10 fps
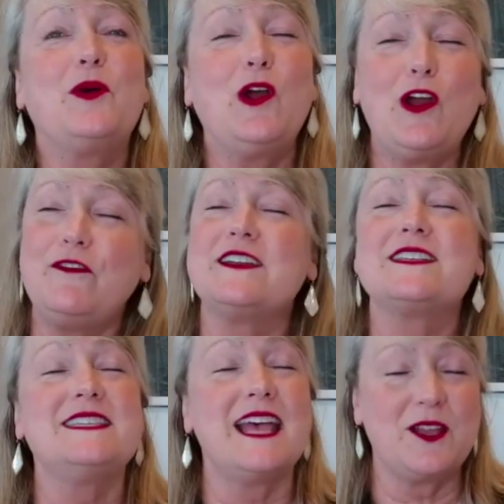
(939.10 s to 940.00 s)
perfect
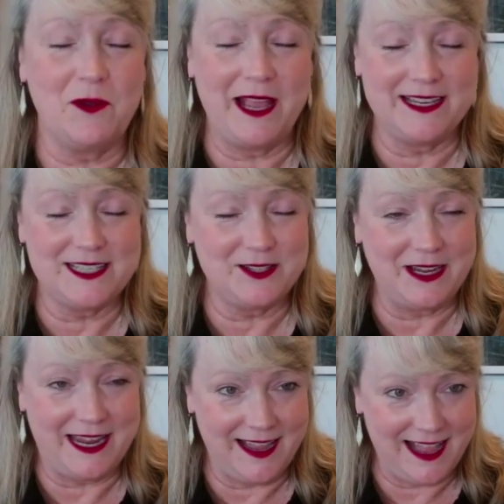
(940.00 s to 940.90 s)
segue to
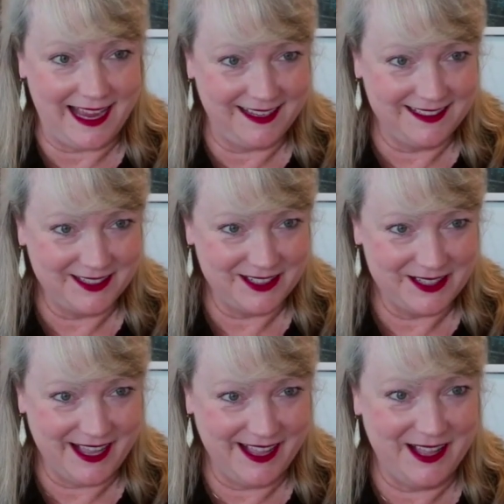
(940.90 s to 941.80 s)
AI.
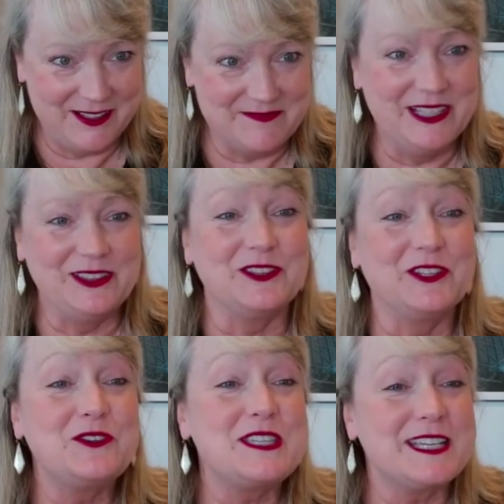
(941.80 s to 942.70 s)

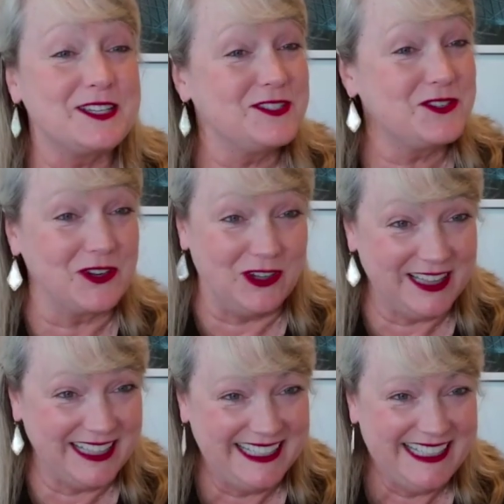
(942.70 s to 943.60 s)
Losing control